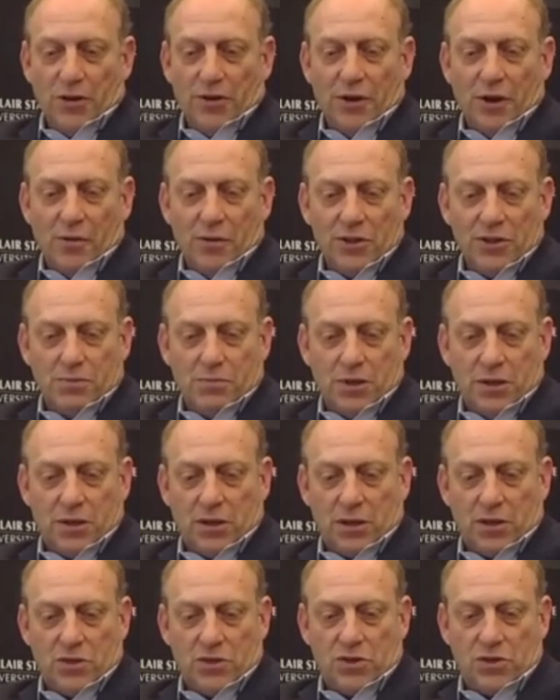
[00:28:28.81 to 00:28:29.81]
know, is
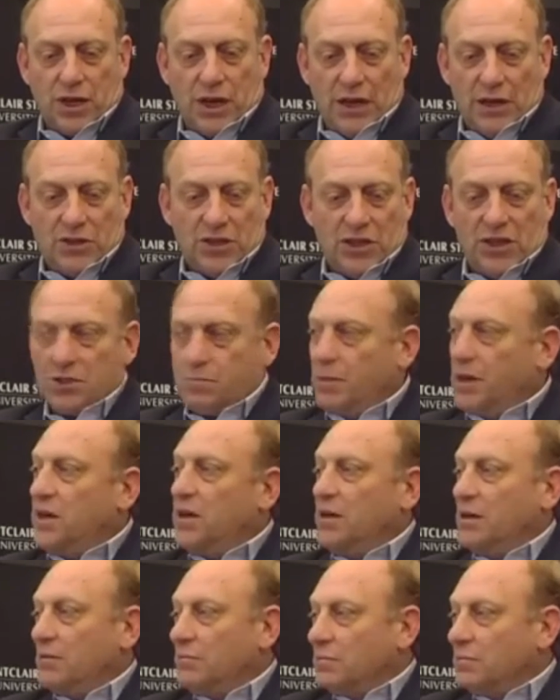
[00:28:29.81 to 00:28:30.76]
because you can't just be